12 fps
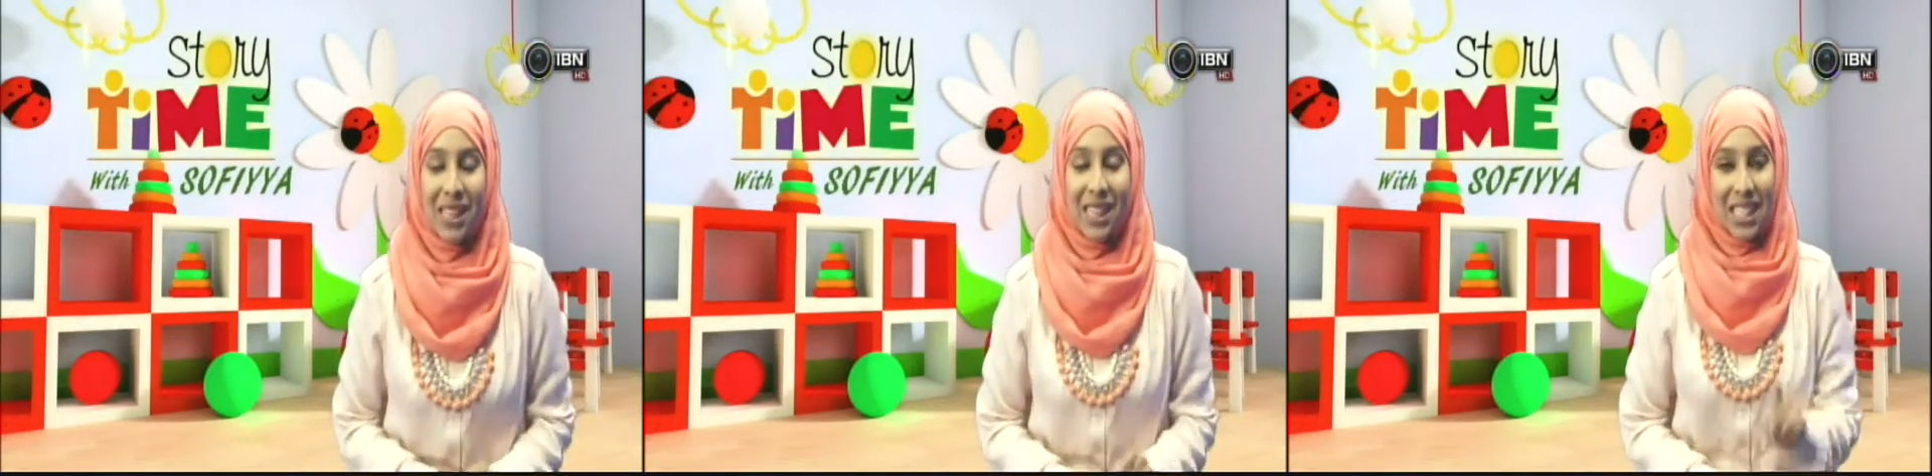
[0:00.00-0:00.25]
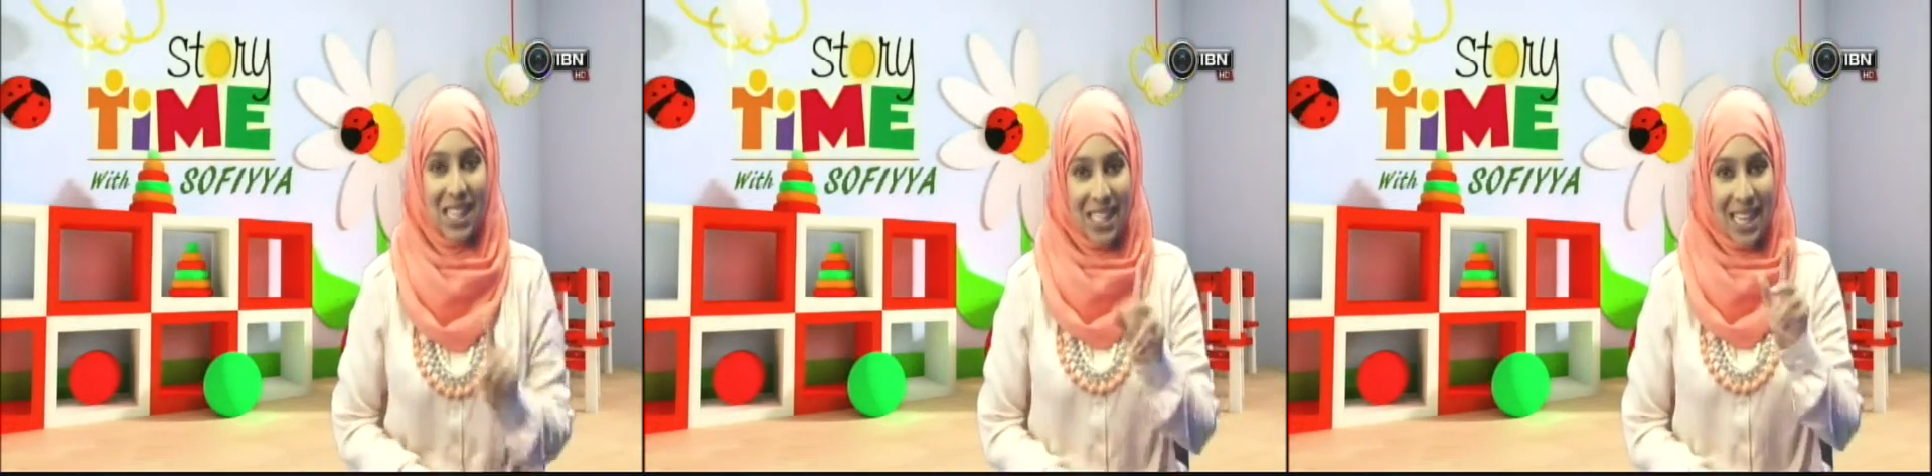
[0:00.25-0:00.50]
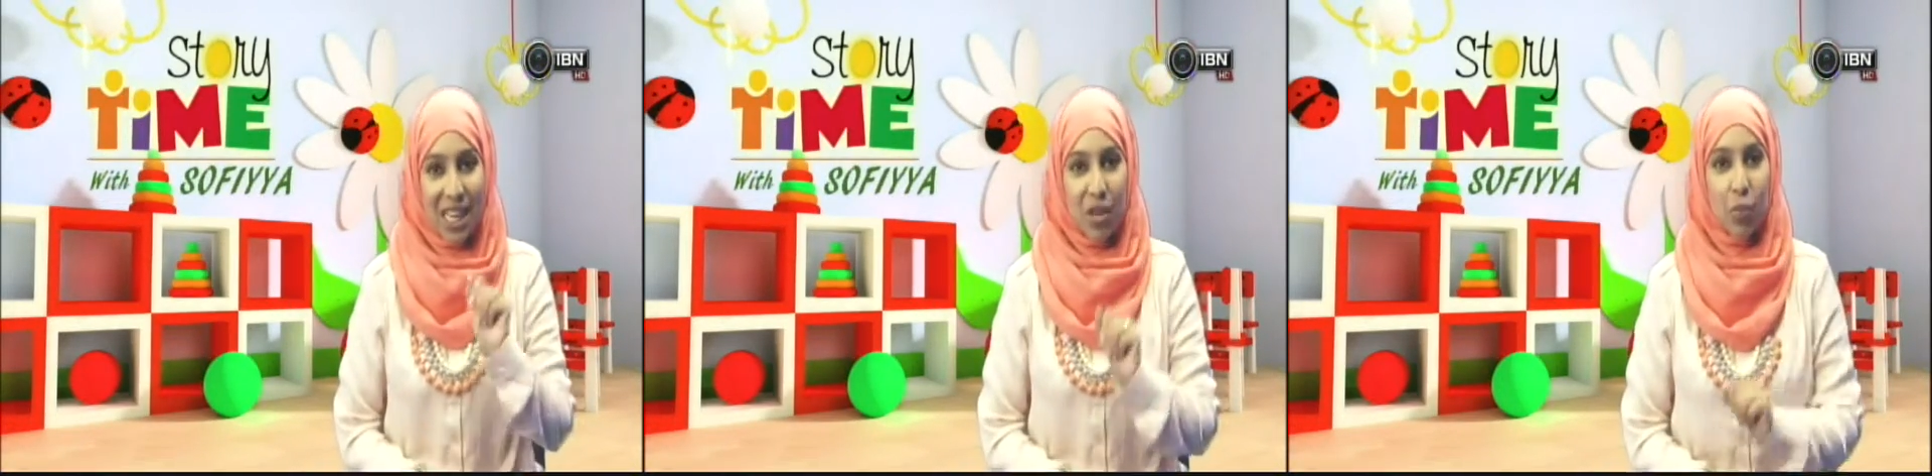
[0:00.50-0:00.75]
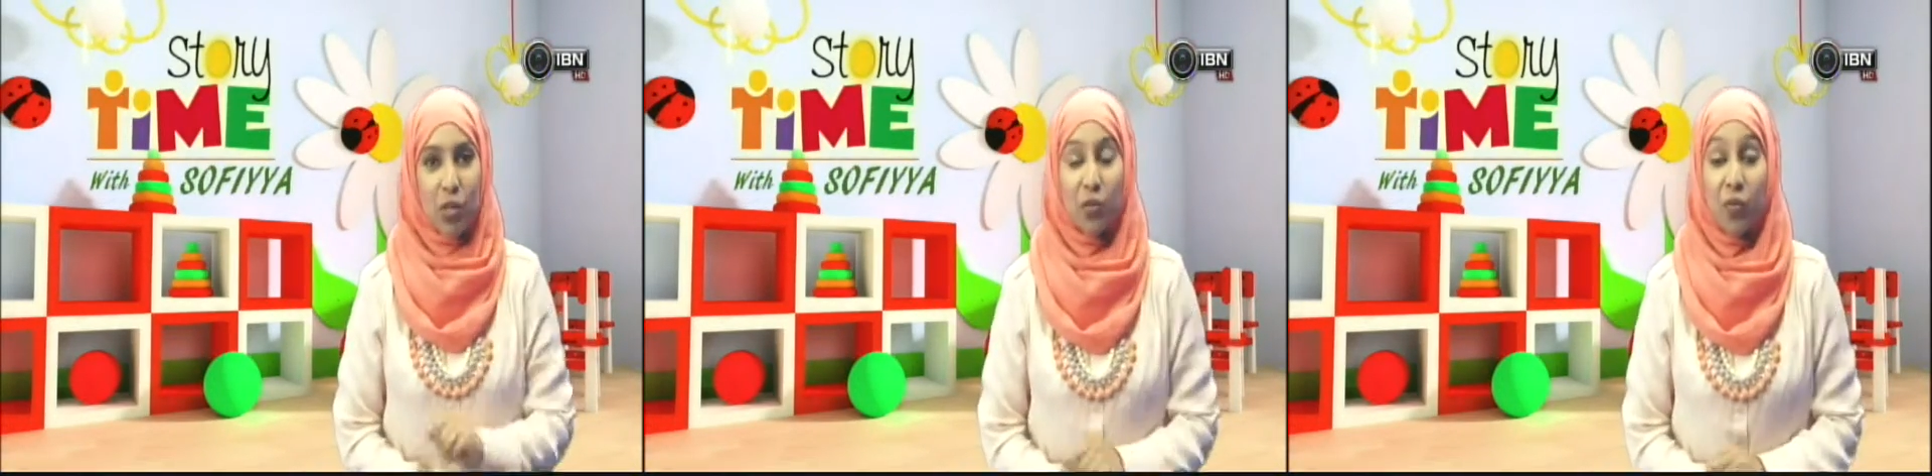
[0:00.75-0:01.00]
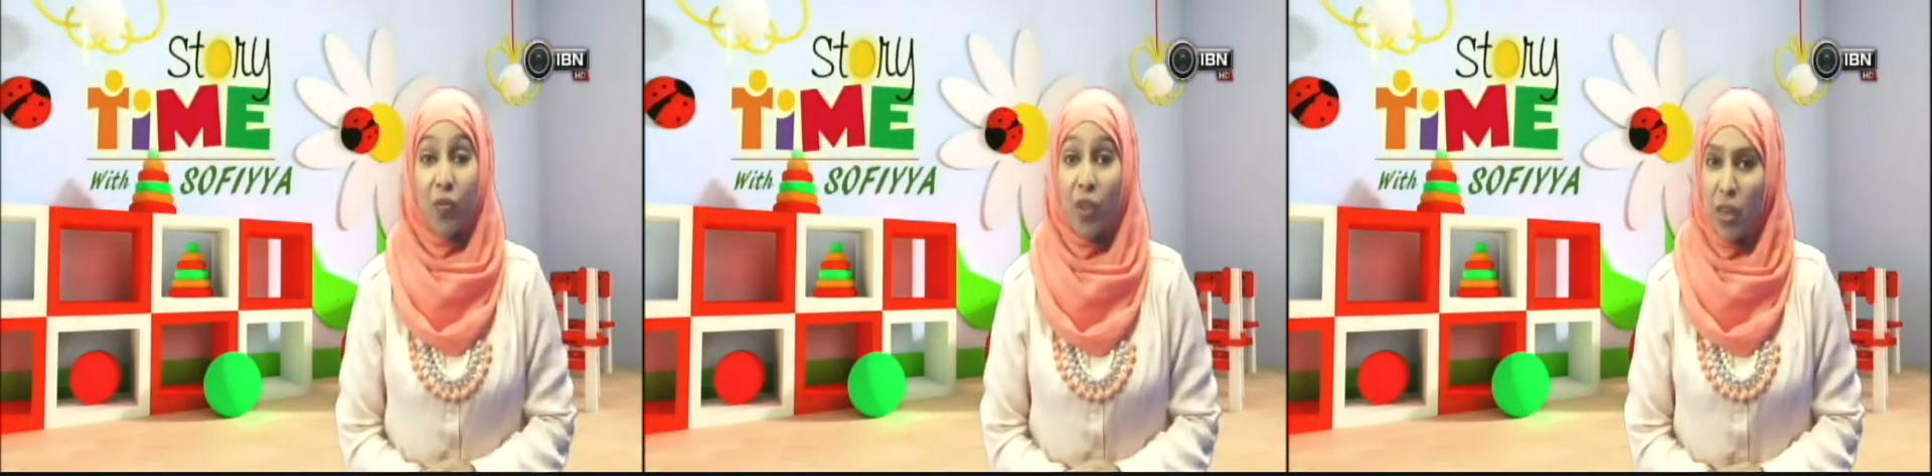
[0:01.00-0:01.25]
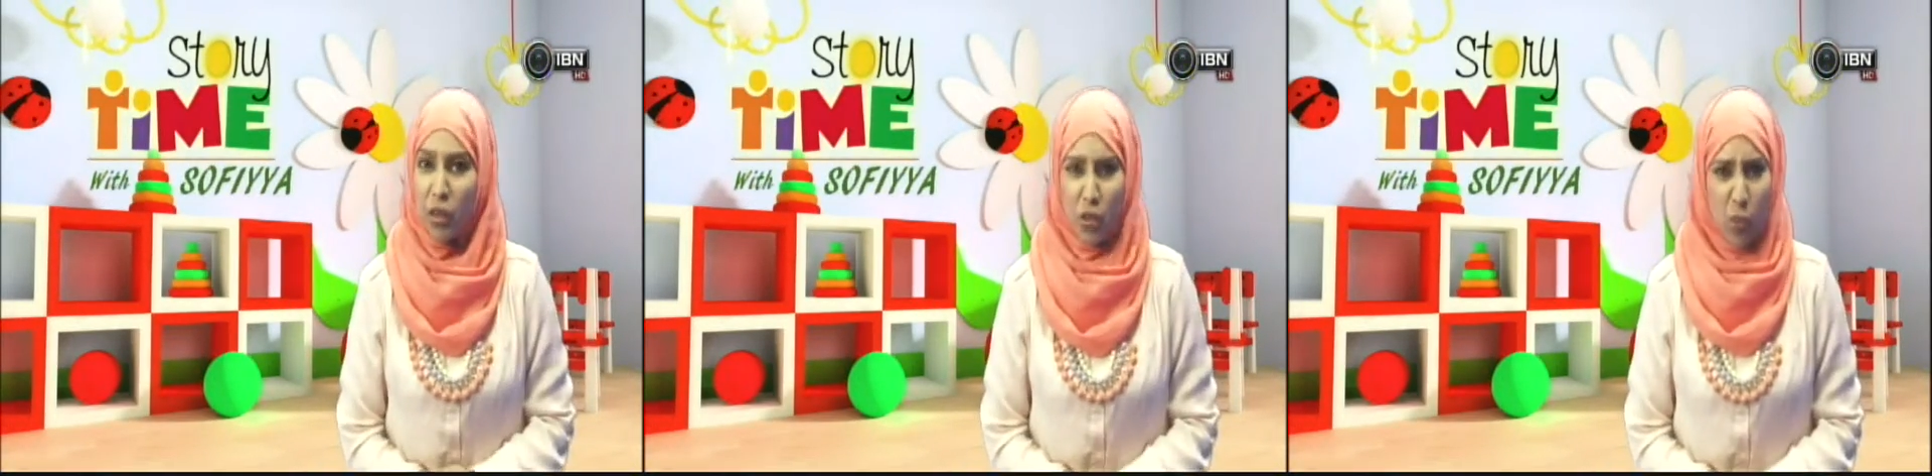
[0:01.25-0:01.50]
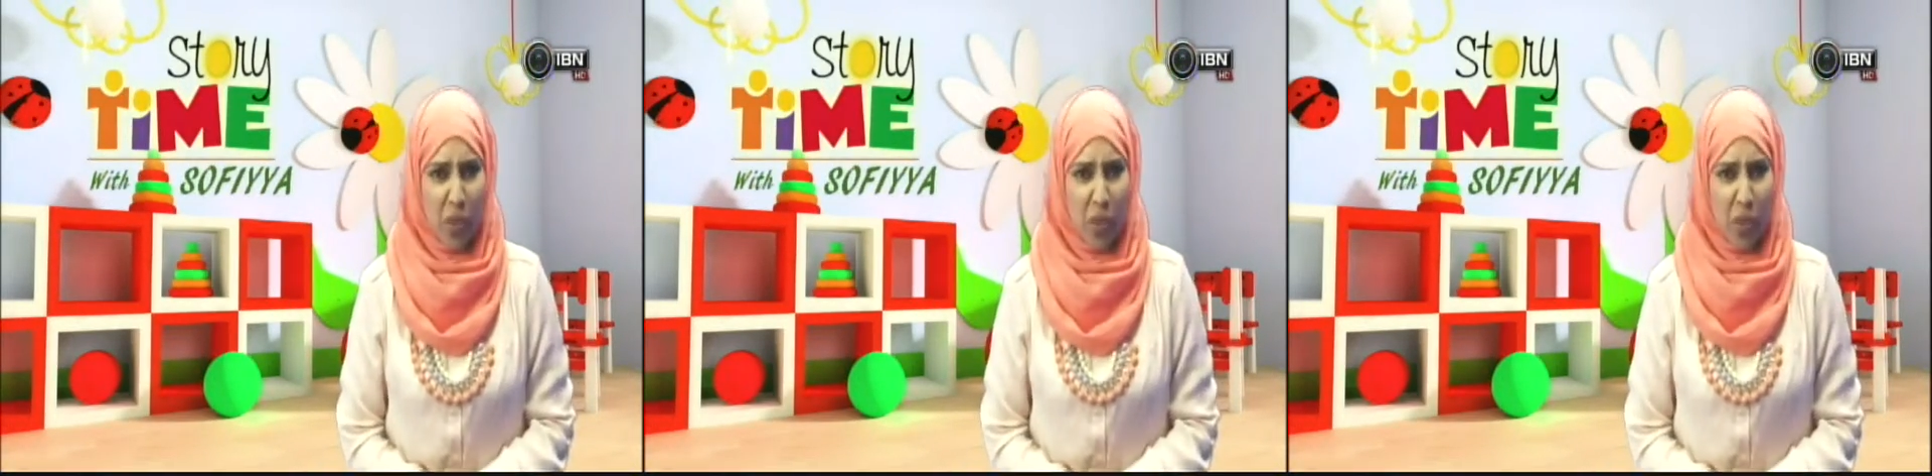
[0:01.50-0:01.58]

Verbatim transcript: The city was filled